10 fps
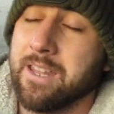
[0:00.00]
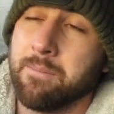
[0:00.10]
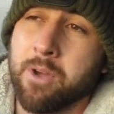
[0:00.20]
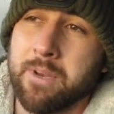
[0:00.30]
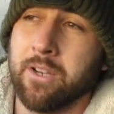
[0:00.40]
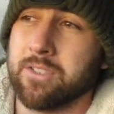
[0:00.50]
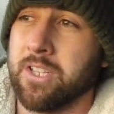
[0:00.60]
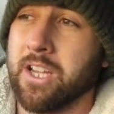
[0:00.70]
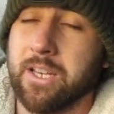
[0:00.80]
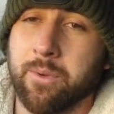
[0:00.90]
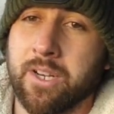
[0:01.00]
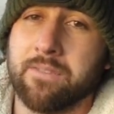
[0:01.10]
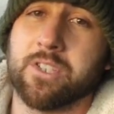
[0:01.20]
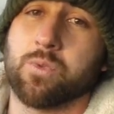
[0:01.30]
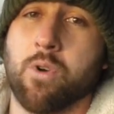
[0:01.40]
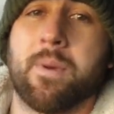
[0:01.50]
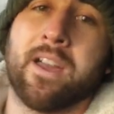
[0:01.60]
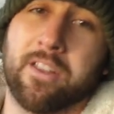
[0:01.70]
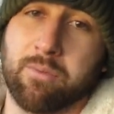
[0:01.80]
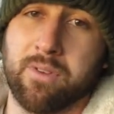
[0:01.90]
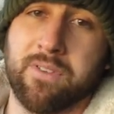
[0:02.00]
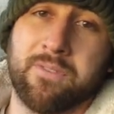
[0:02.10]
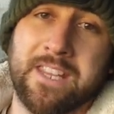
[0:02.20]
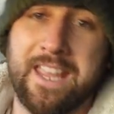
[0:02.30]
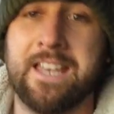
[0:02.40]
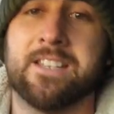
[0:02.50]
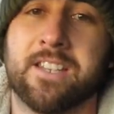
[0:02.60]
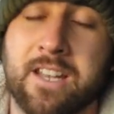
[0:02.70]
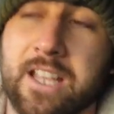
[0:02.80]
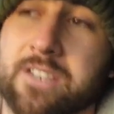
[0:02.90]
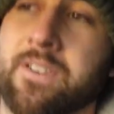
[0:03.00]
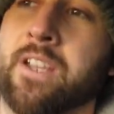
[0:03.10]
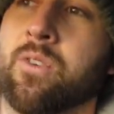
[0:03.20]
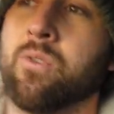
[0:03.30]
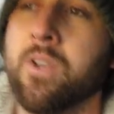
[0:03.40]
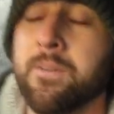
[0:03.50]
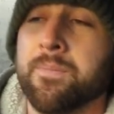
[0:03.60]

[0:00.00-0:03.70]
at the moment it looks likely we're going to have to swap out the 350 into the next vehicle.